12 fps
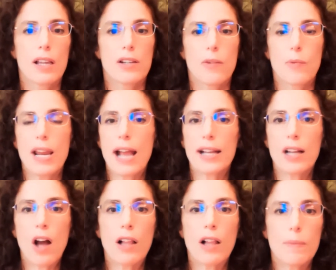And when I
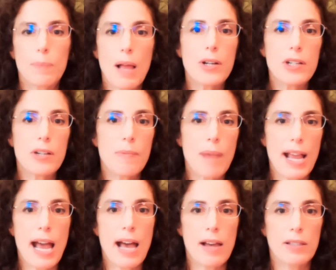call a plumber to my
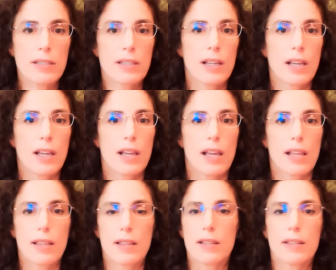house,
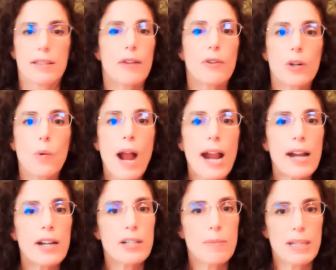they're
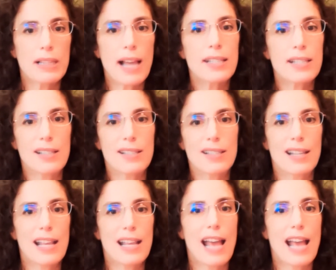required to be licensed.